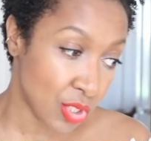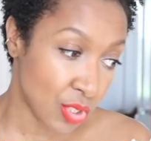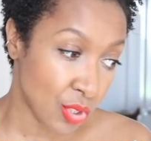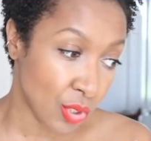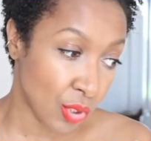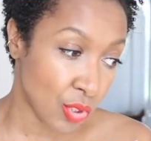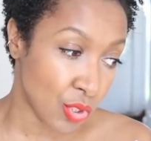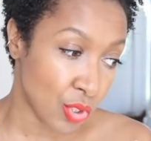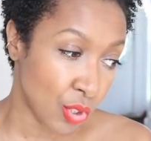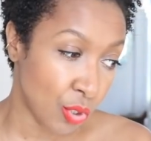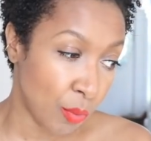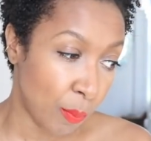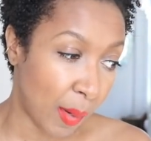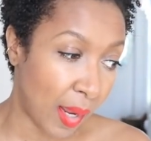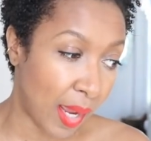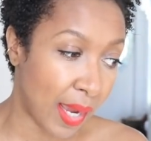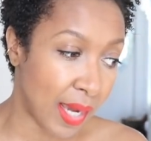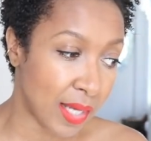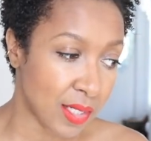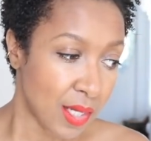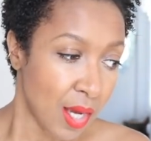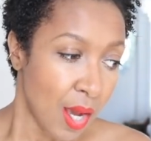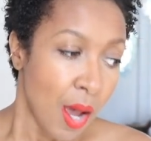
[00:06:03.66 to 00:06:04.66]
is not too
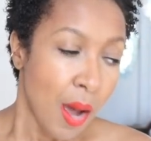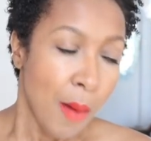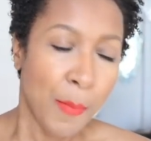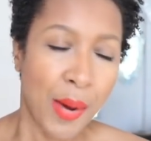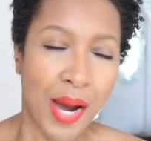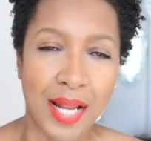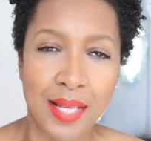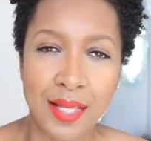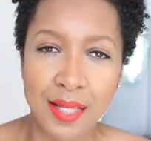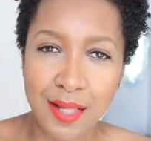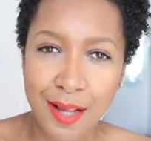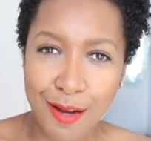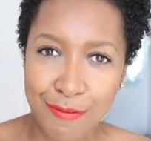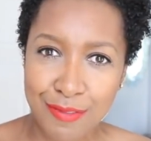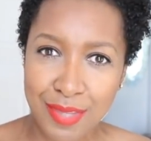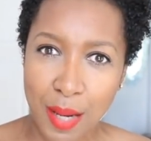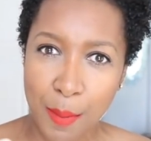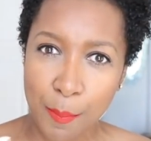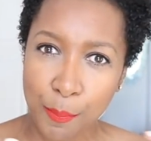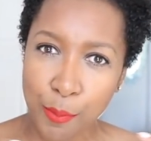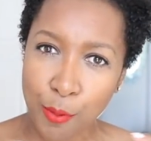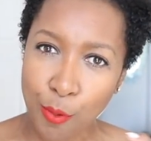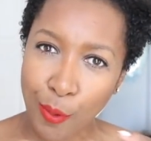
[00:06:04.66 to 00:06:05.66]
bad. But I love
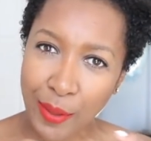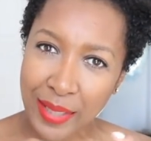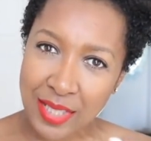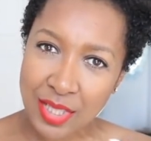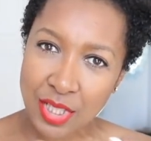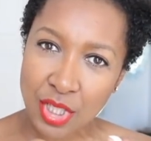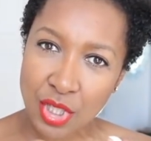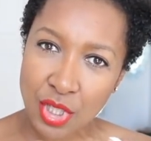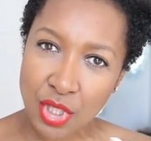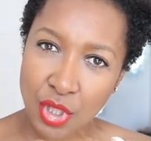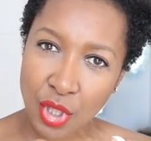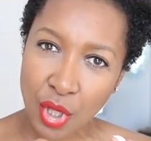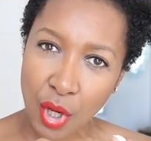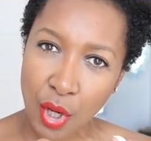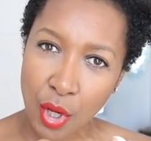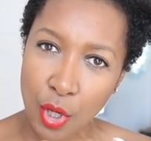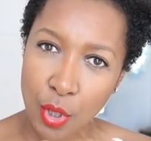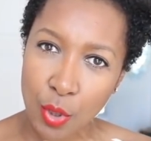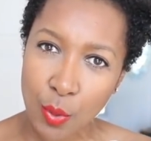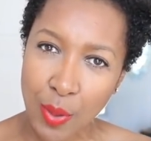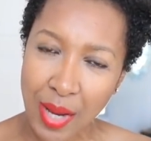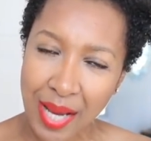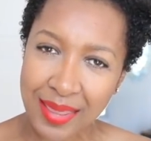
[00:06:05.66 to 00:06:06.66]
that pointy
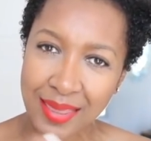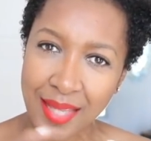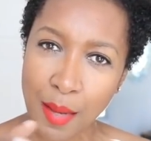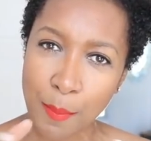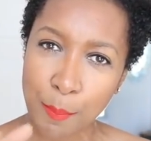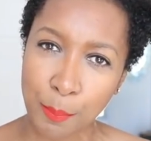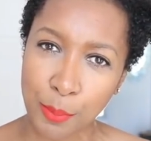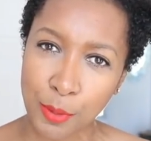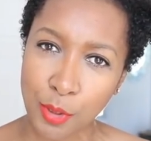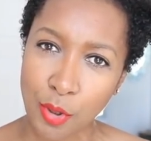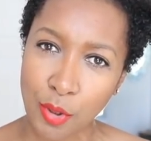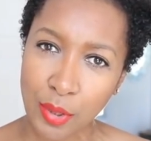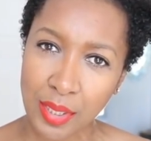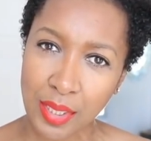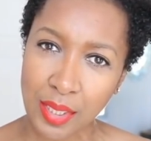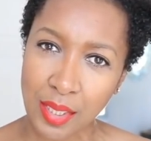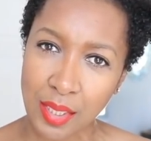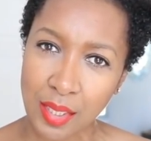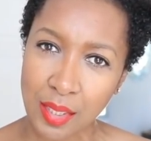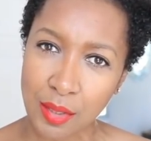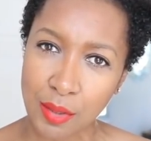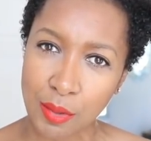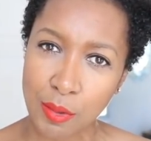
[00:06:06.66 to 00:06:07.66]
toe and that block
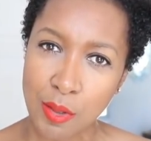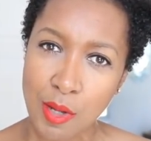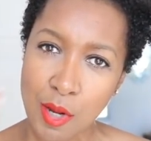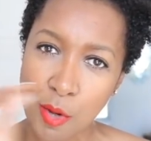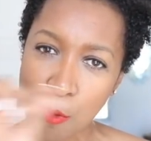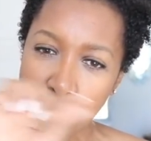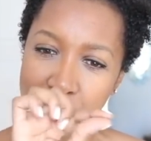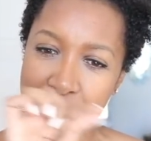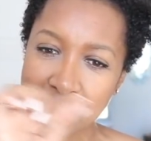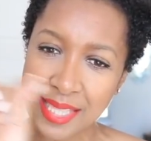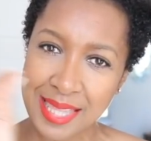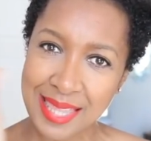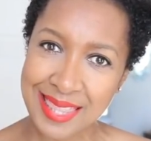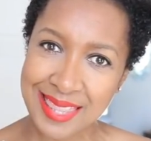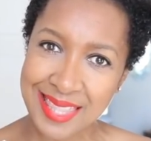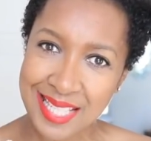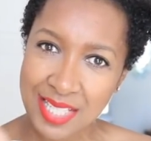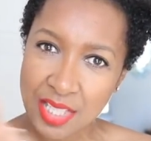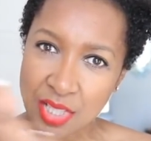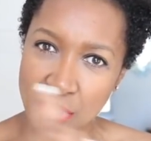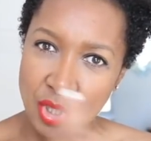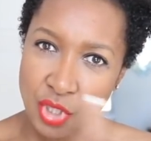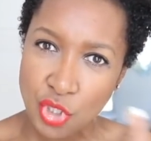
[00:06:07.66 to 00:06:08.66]
heel with the
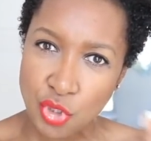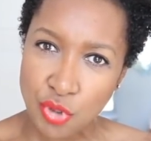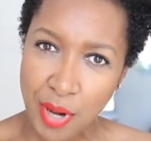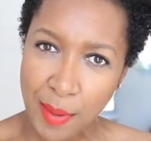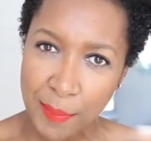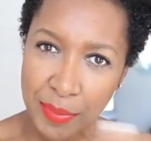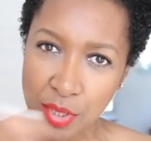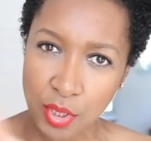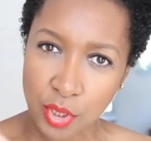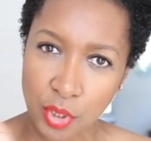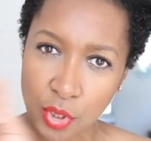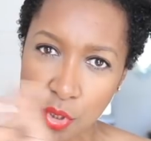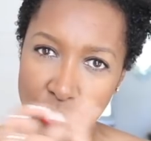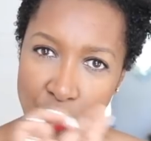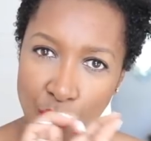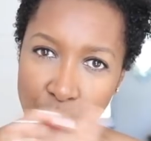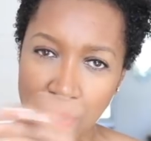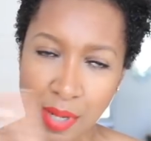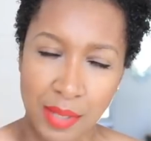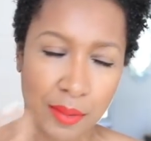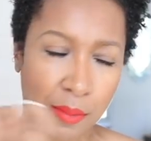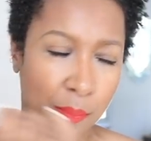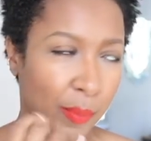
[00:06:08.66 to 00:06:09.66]
thin strap that goes
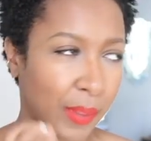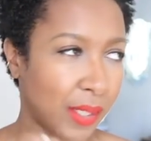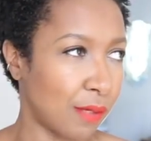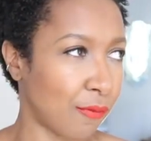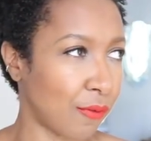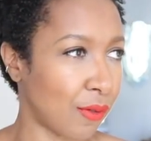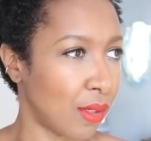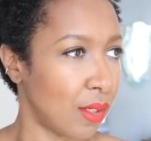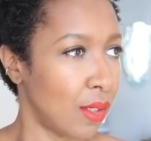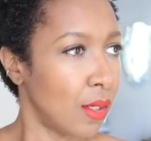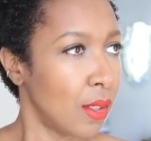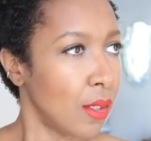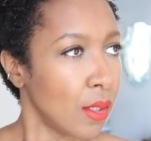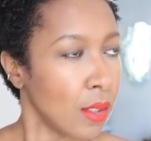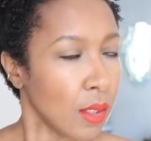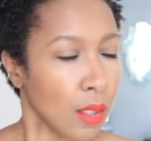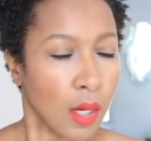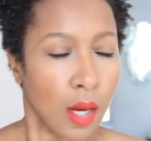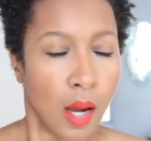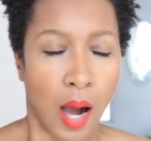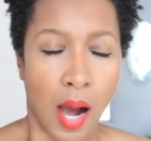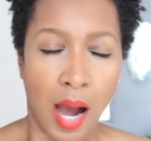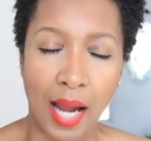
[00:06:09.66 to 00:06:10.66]
around the back of it.
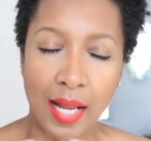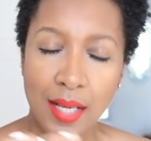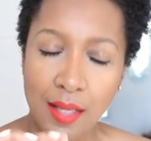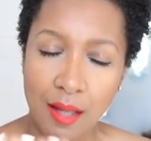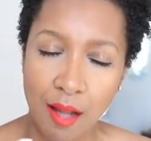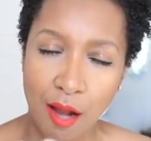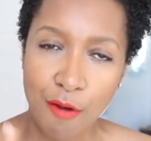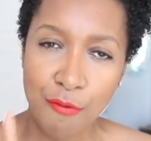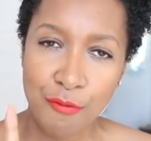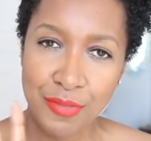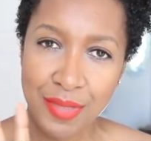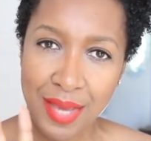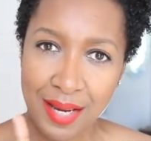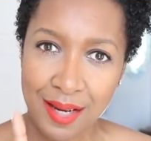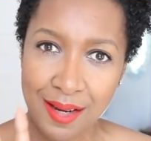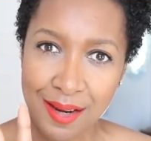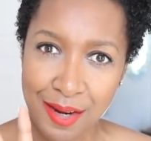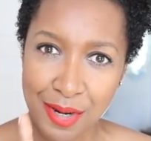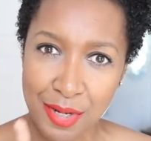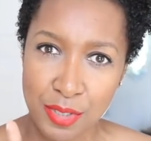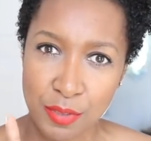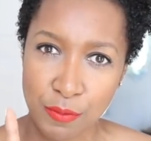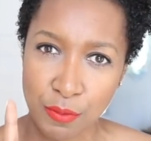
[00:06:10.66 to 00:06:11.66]
I love that
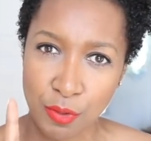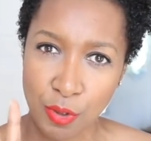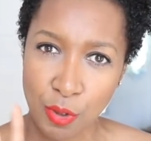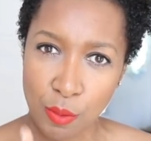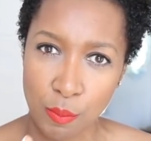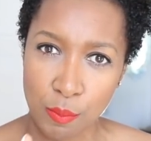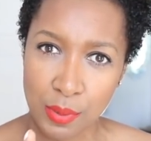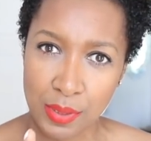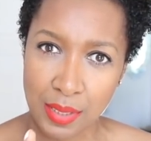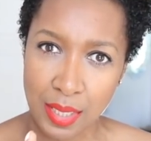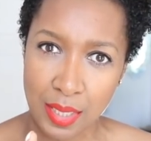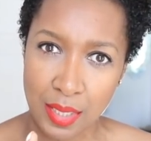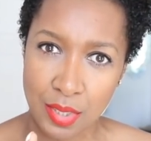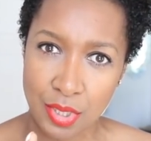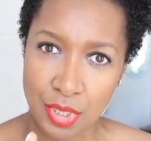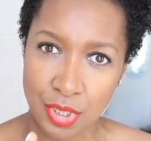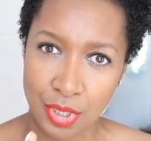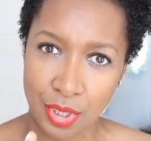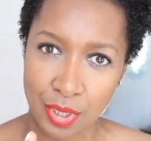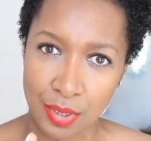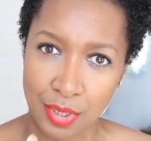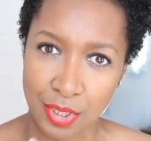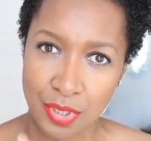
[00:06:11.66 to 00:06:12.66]
kind of
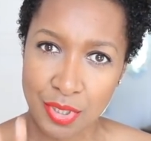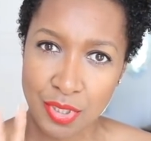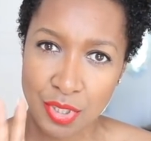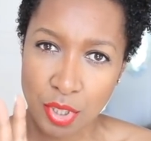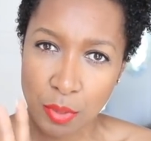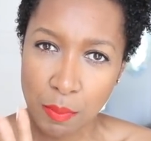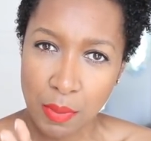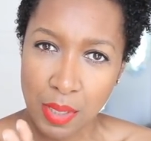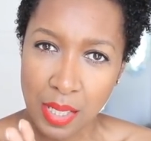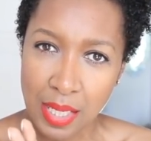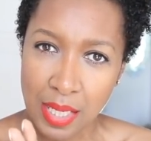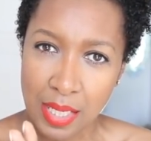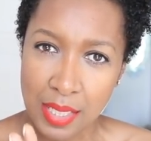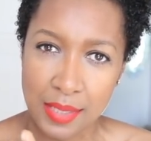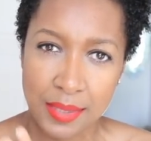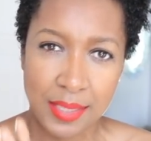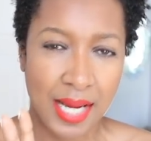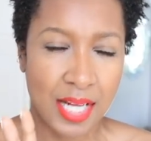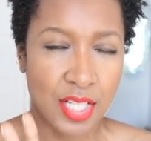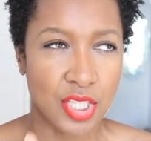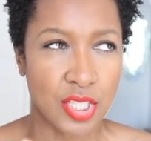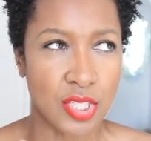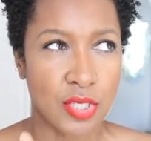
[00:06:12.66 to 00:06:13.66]
combination because to me,
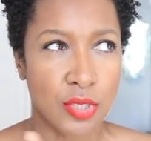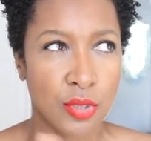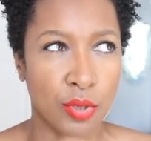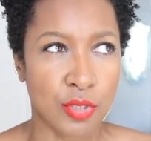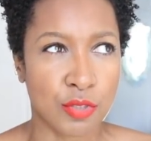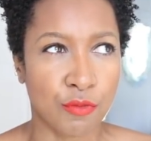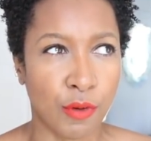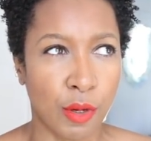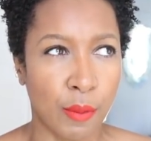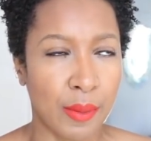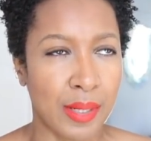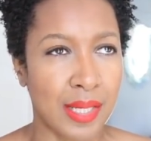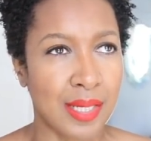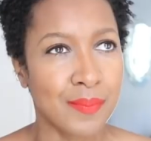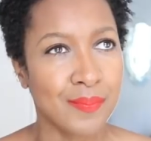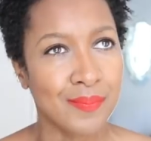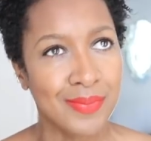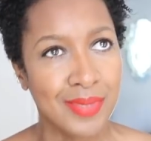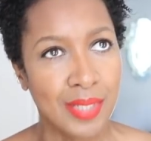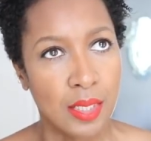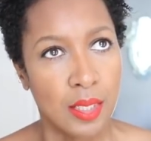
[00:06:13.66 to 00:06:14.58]
that just looks very,